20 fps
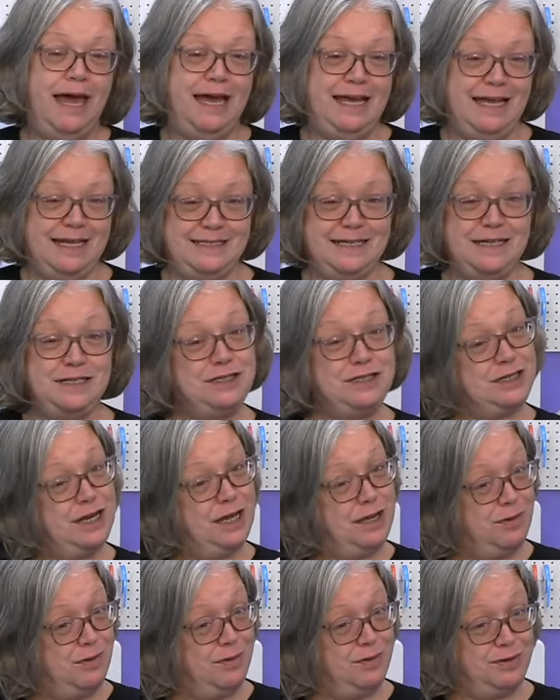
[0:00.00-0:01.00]
I guess I should
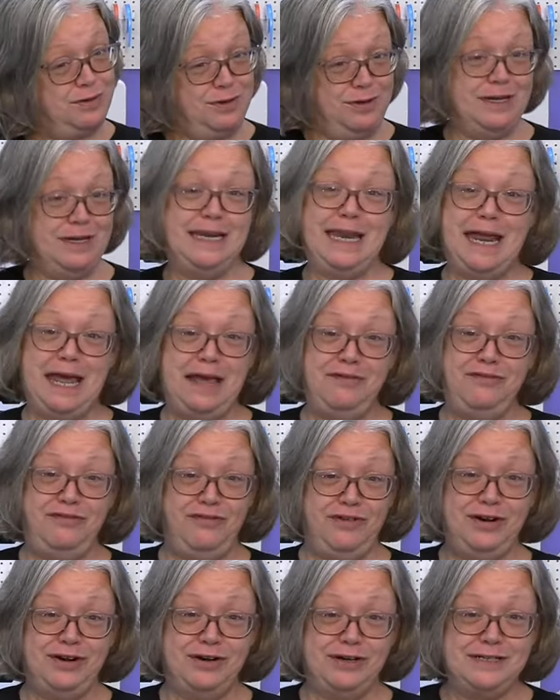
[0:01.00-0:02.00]
tell you what we're doing today
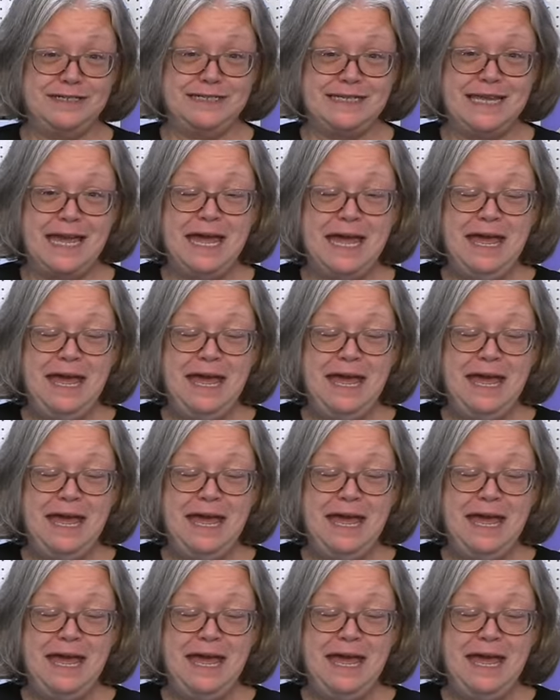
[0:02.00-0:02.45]
first.